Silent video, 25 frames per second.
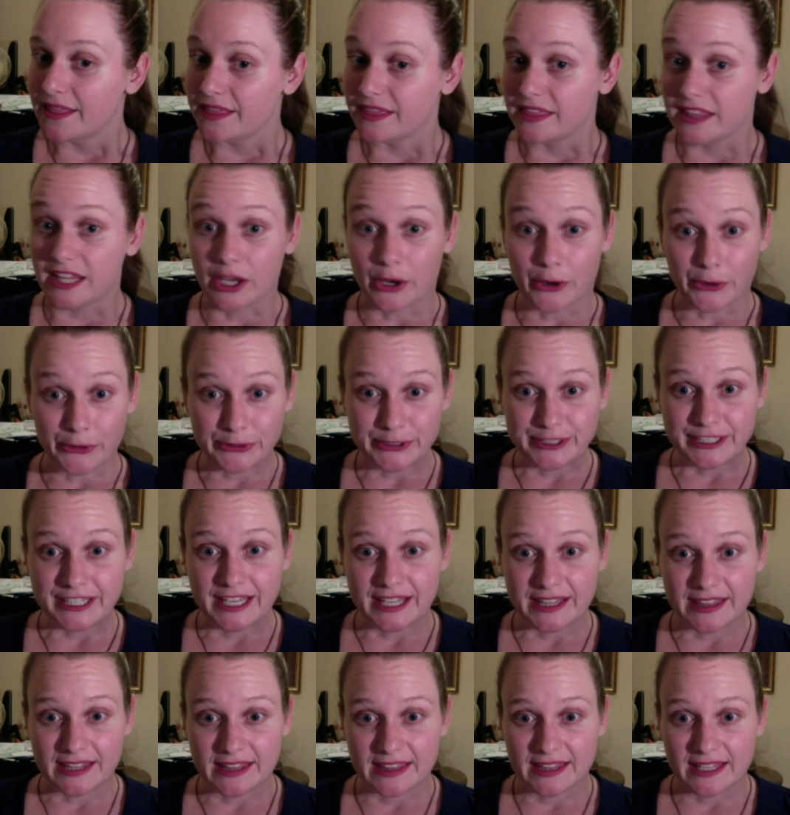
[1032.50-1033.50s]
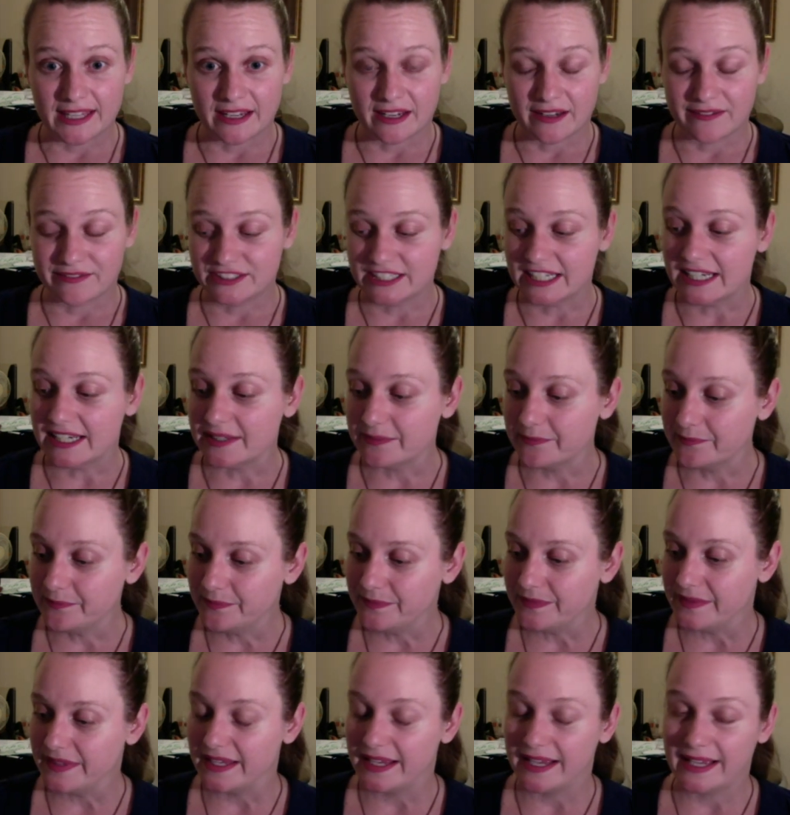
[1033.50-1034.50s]
The only other thing I've done,
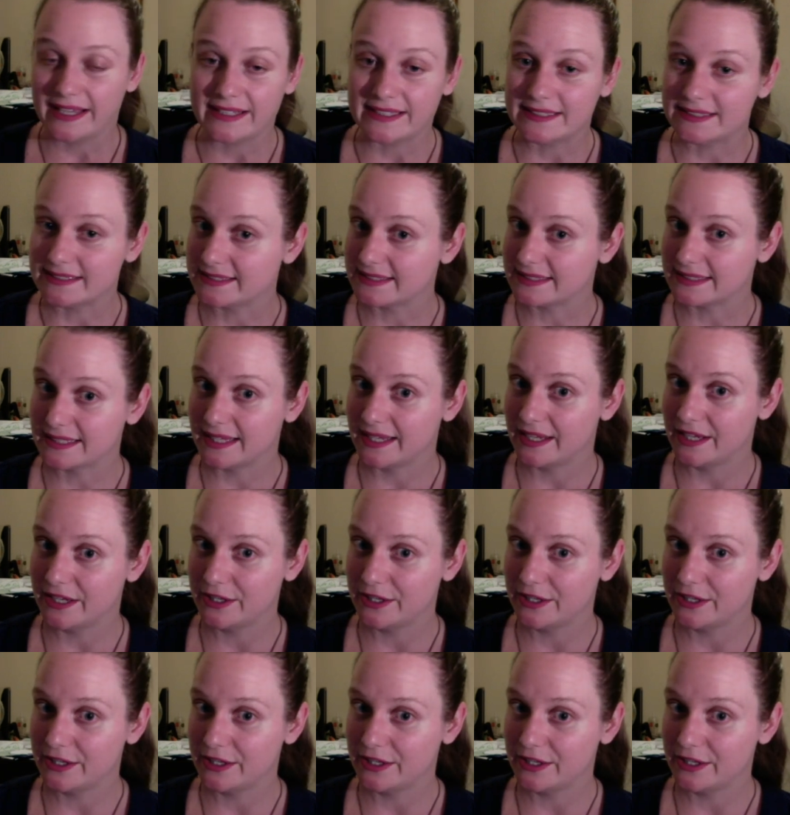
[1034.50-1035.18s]
and it's